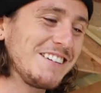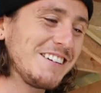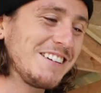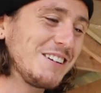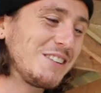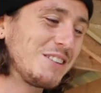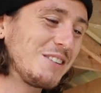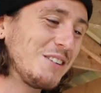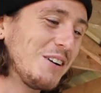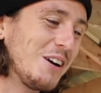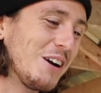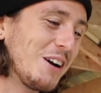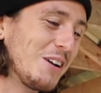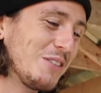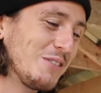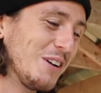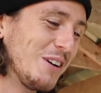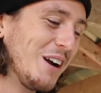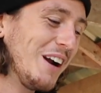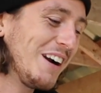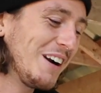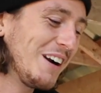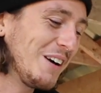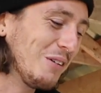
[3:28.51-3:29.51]
it's not a
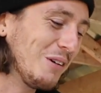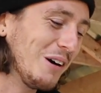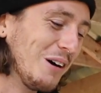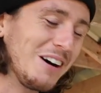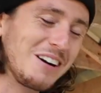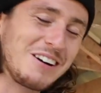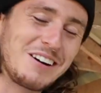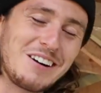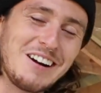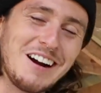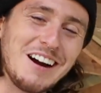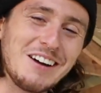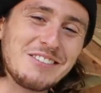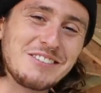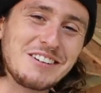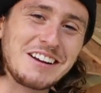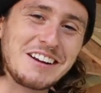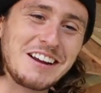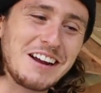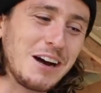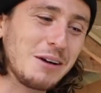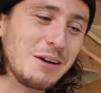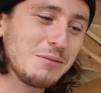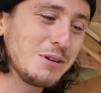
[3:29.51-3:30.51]
very well crafted
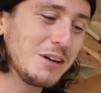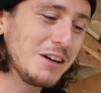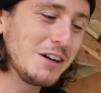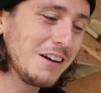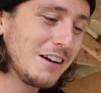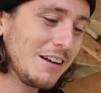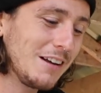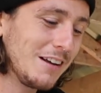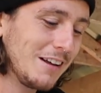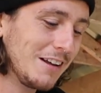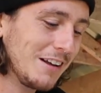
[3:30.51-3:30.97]
cabinet,